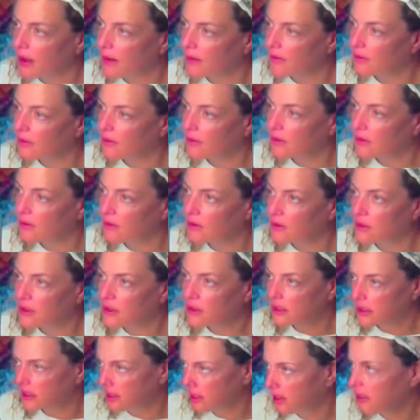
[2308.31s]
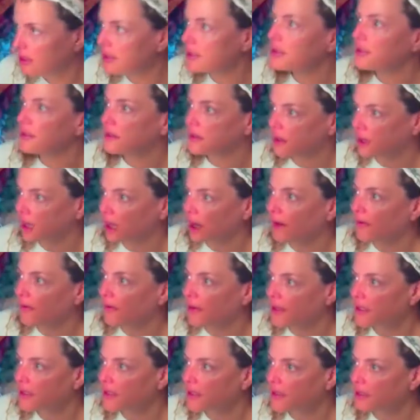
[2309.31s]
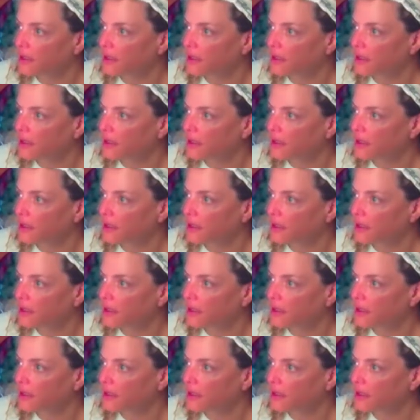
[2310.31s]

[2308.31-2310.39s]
lives. regression just of this, any sort, really.